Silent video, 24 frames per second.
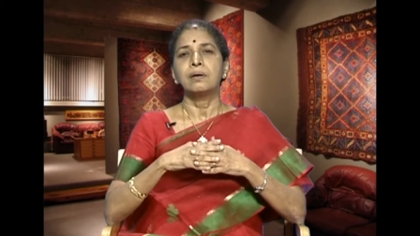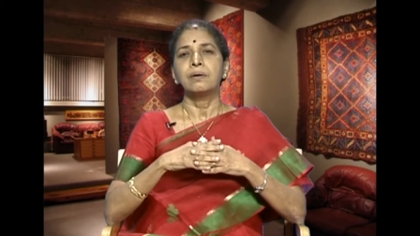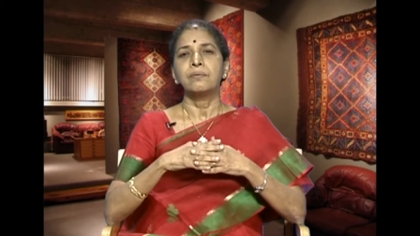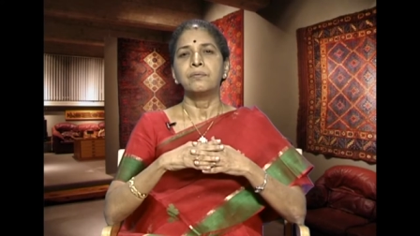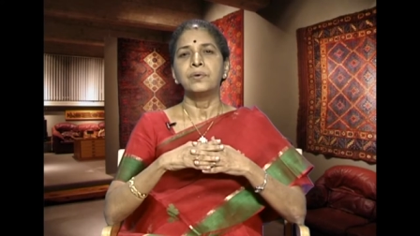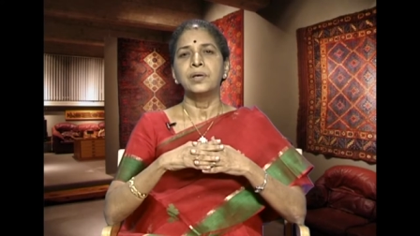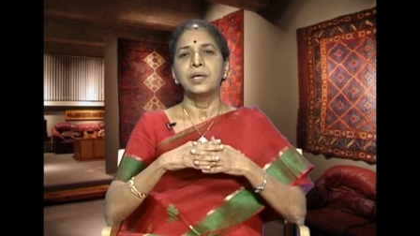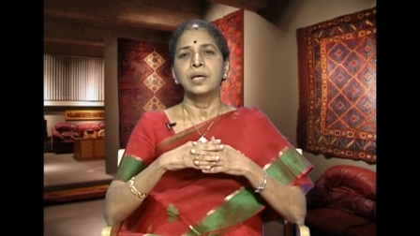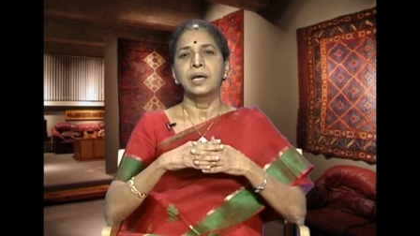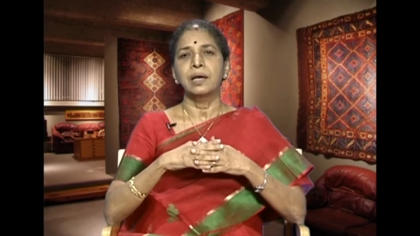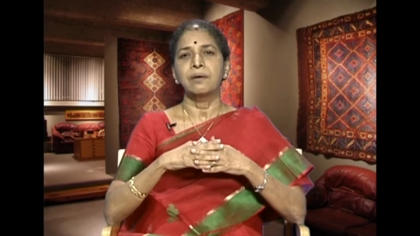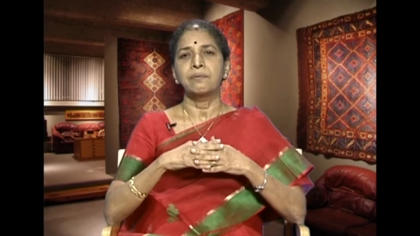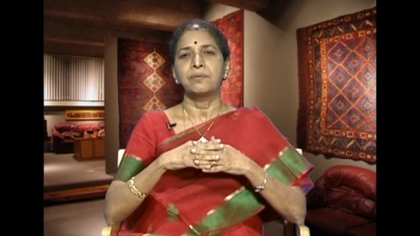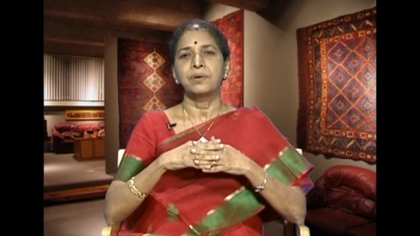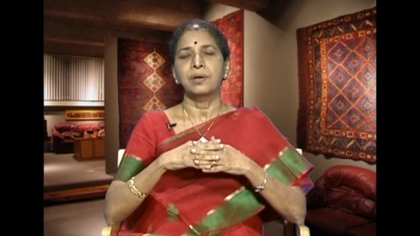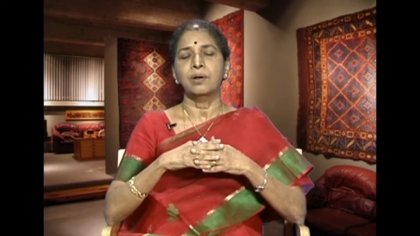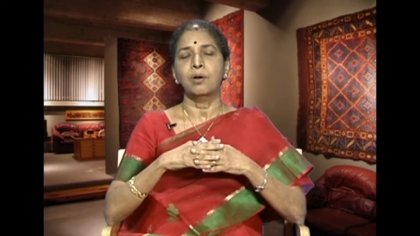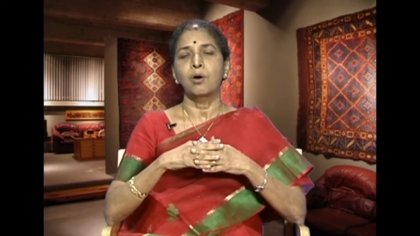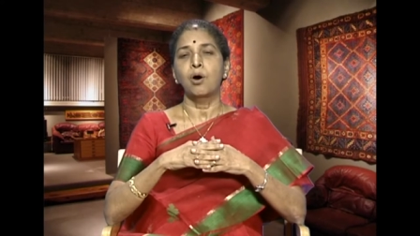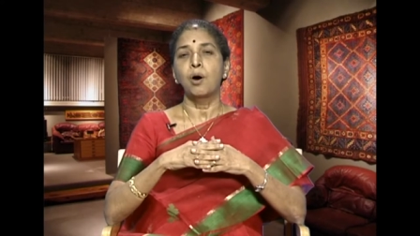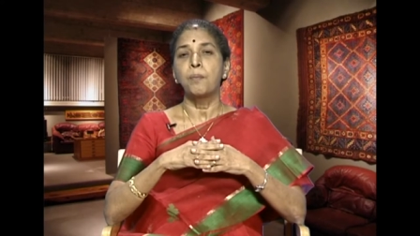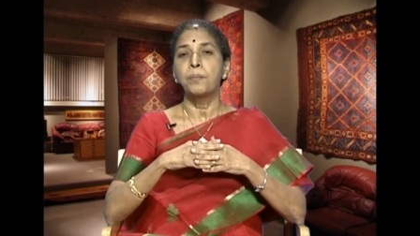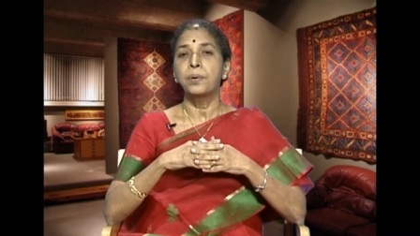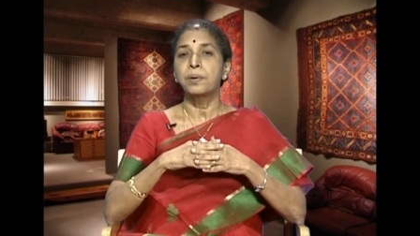we have a
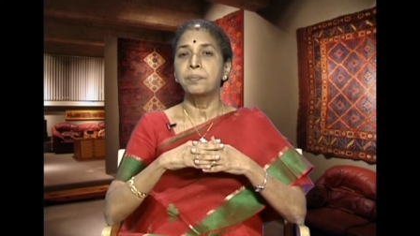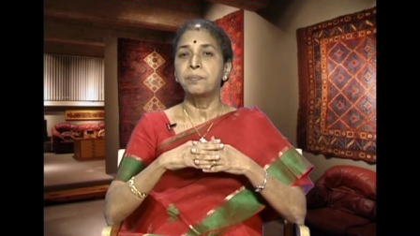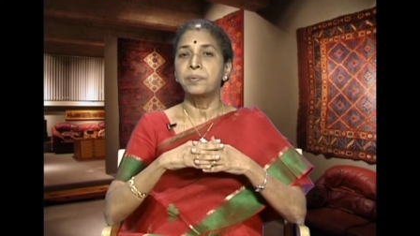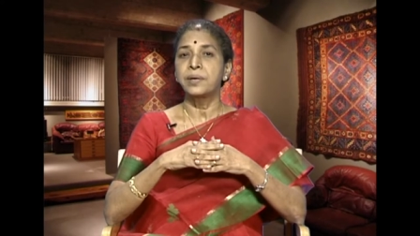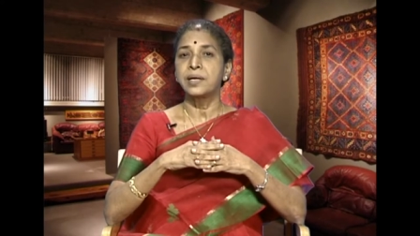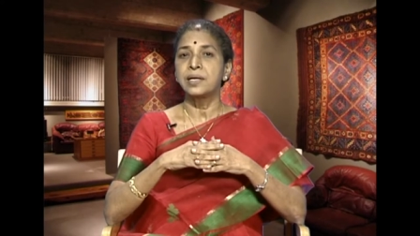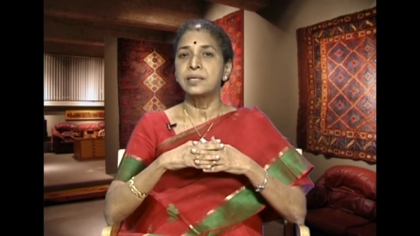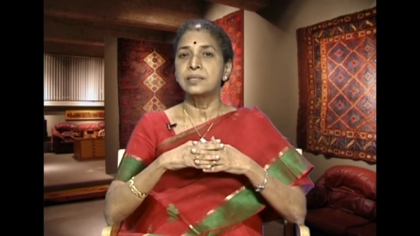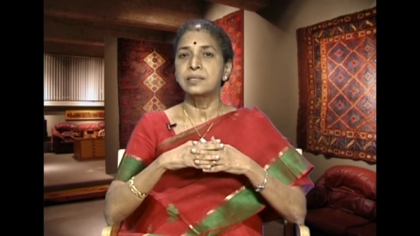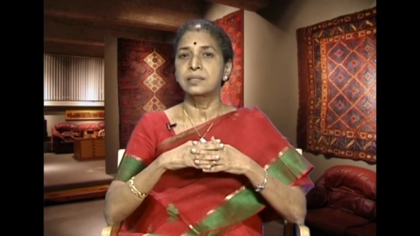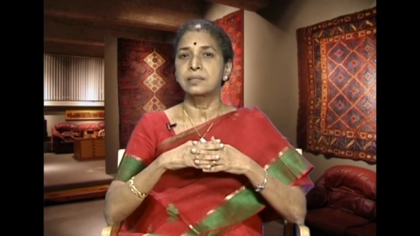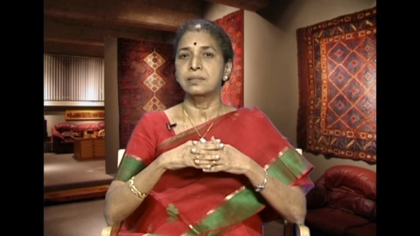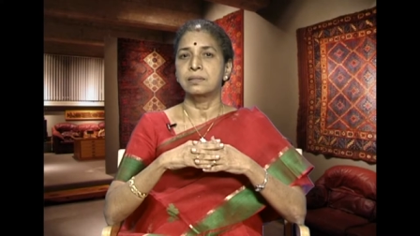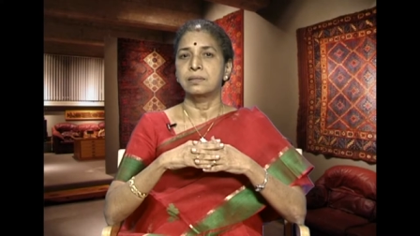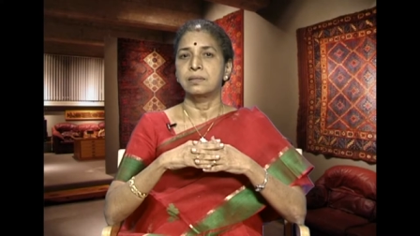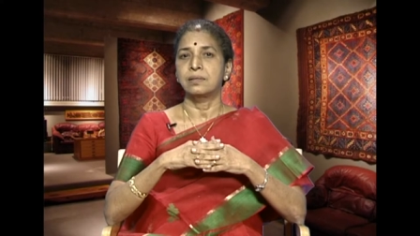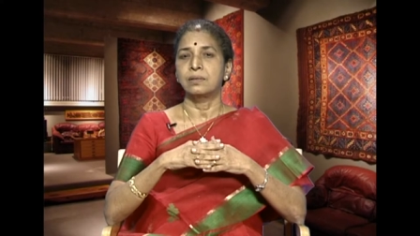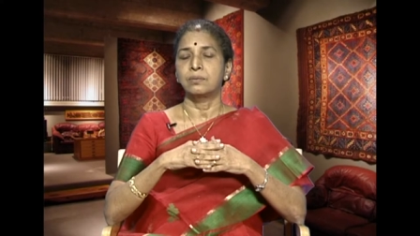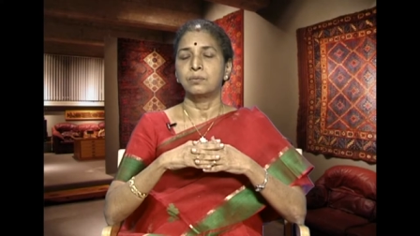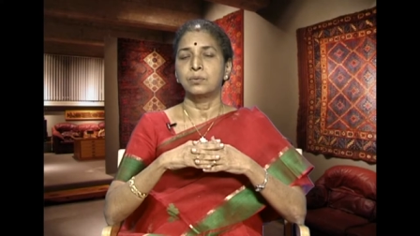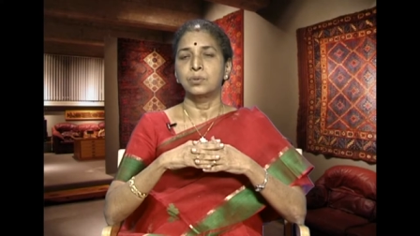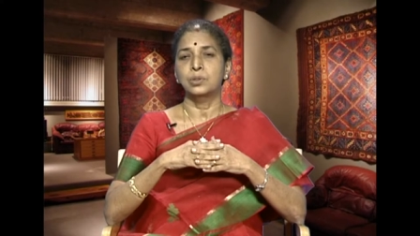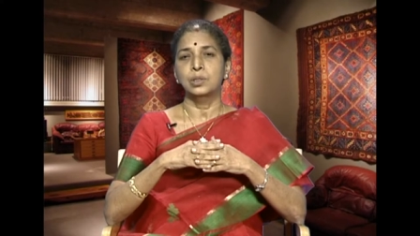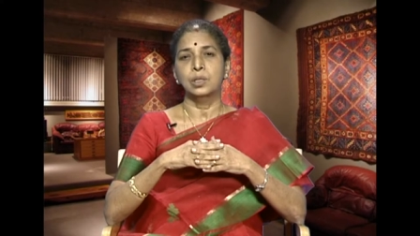copper plates
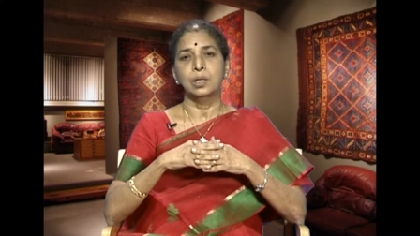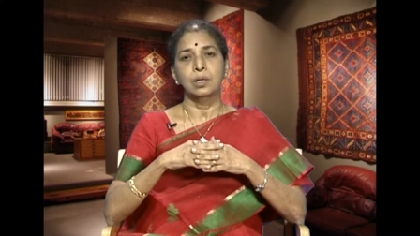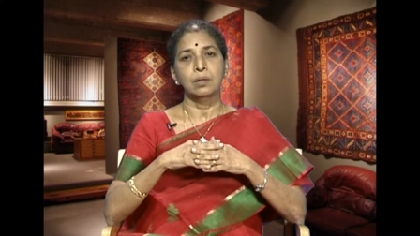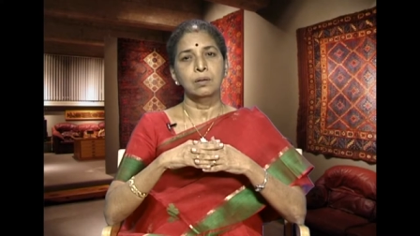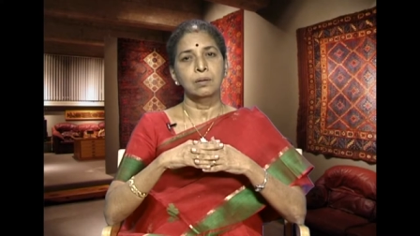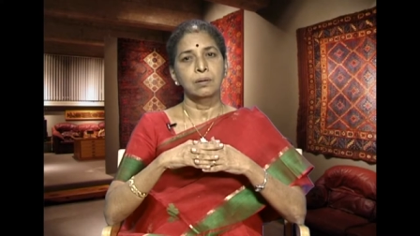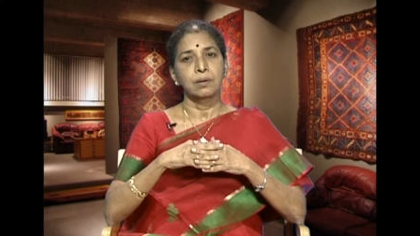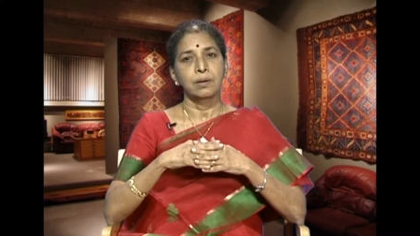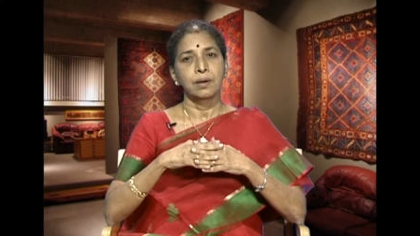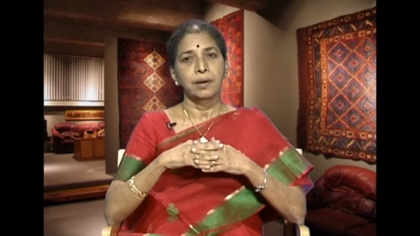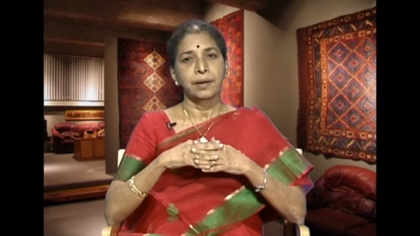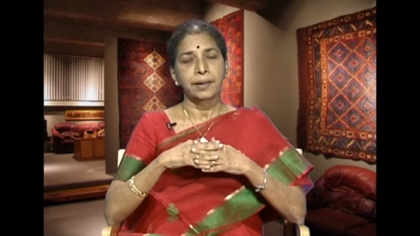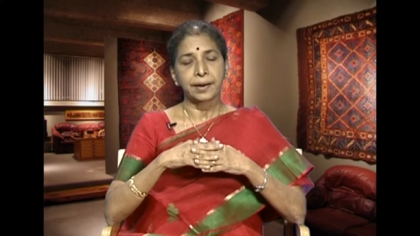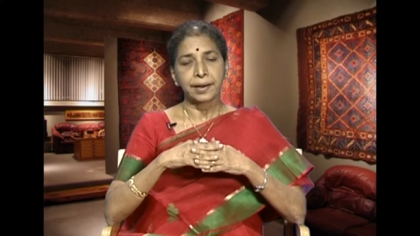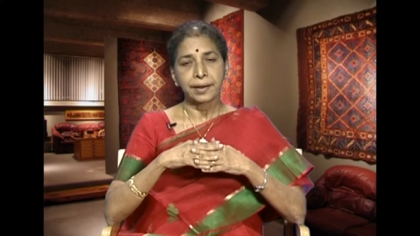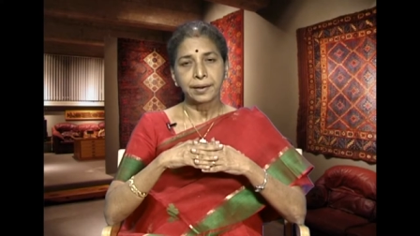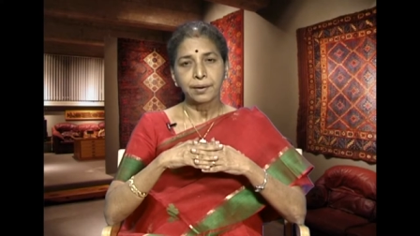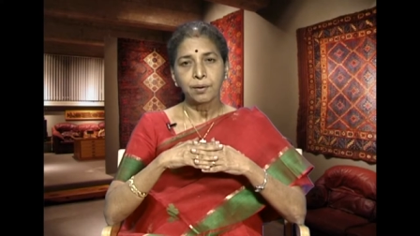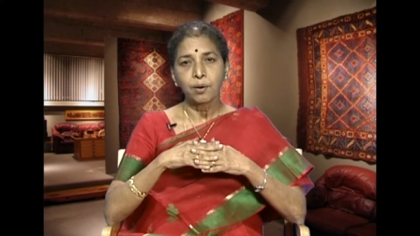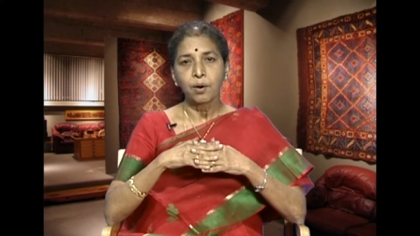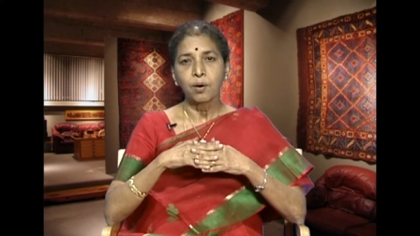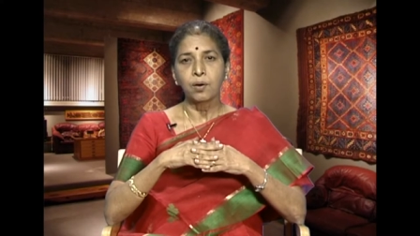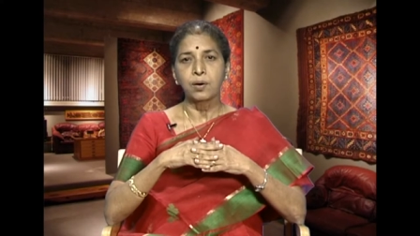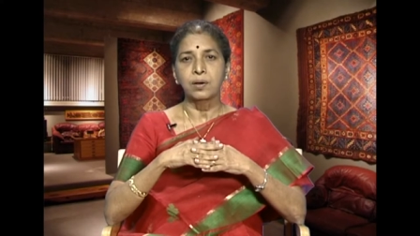which are red
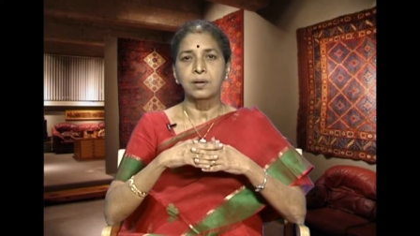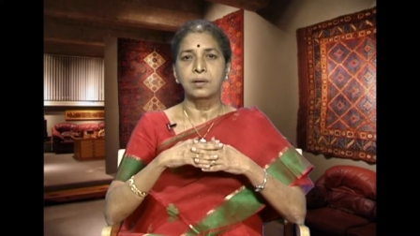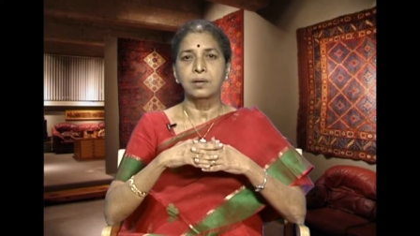hot